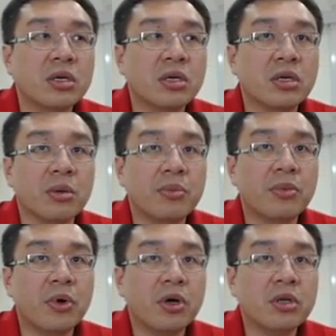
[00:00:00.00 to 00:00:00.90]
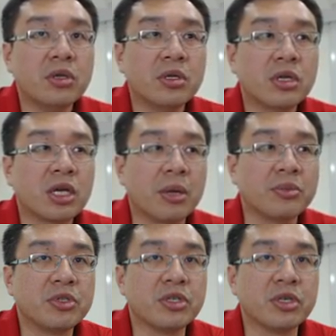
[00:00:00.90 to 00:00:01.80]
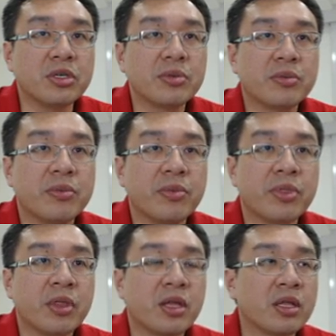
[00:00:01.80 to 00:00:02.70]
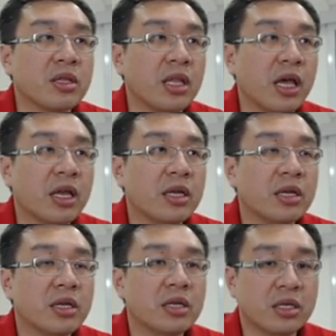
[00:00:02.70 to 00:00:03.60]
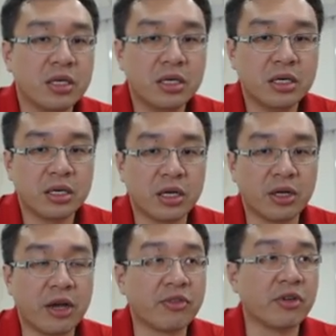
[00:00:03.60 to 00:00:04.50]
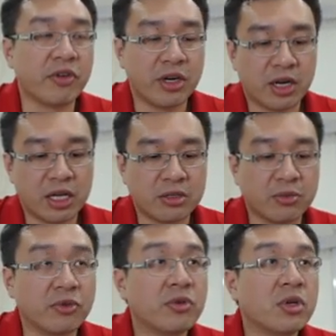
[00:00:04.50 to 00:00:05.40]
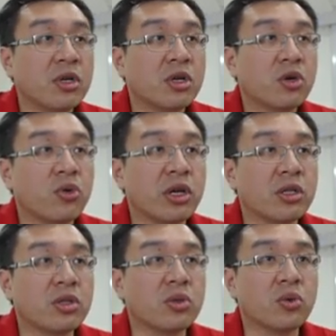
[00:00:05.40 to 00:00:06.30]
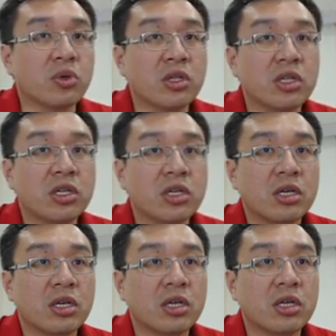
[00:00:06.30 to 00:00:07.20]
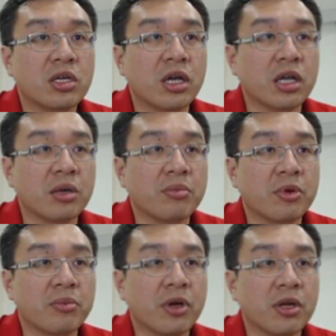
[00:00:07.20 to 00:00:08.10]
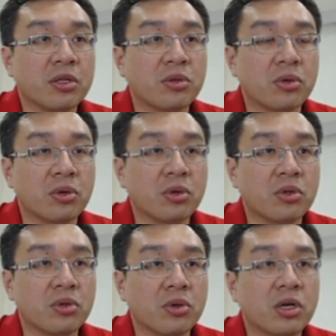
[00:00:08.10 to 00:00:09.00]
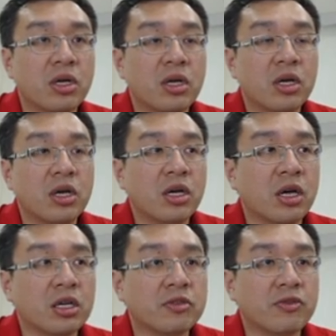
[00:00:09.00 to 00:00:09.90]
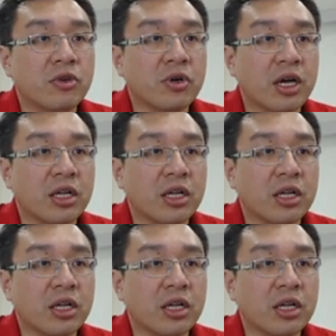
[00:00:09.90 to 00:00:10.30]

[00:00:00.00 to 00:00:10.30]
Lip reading: the pawn capture, then here they have a very nice move, queen to d8, and preparing to go to h4 and